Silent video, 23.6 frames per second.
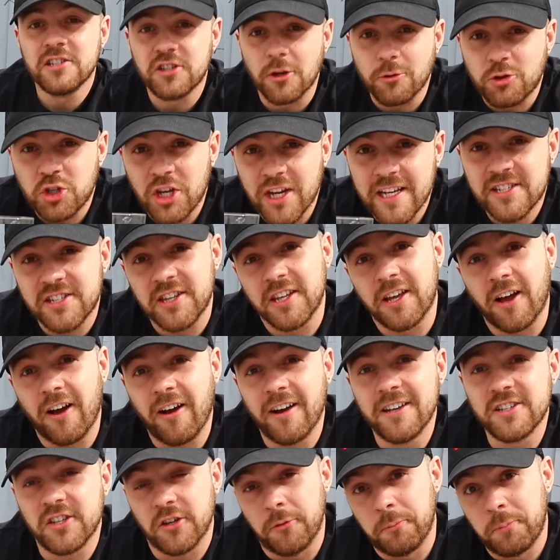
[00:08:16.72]
So cheers to the
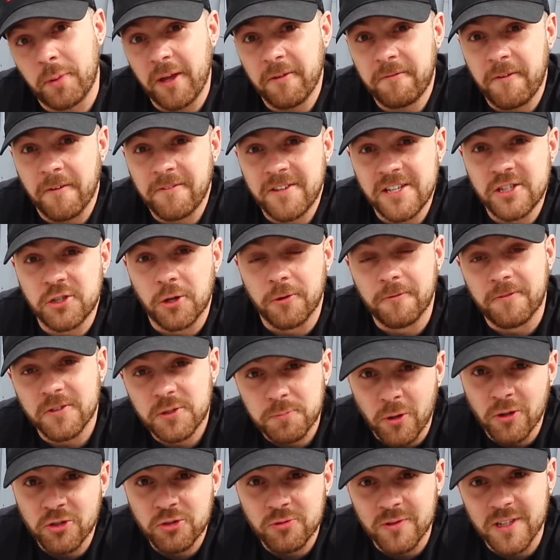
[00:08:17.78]
guys at Beer 52 for
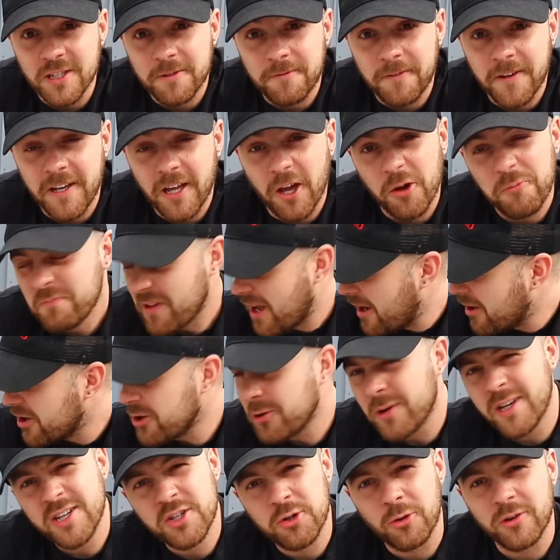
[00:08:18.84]
sponsoring this video. I'm
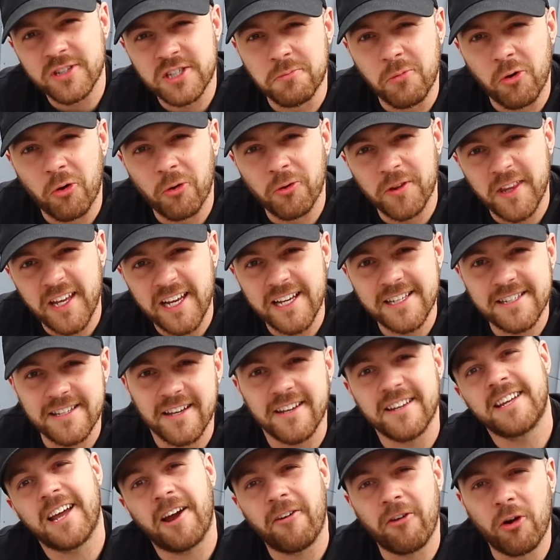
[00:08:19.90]
going to enjoy some more of these
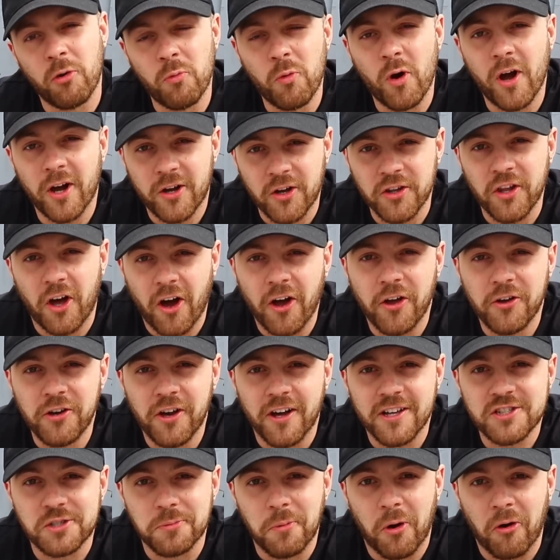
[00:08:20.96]
and carry on work on the
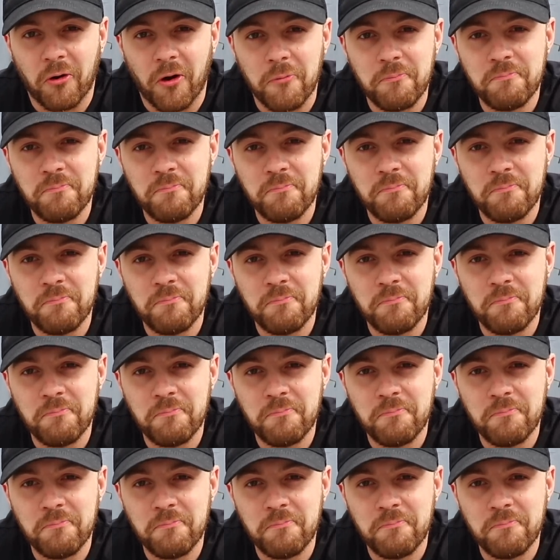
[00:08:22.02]
Hyundai tomorrow.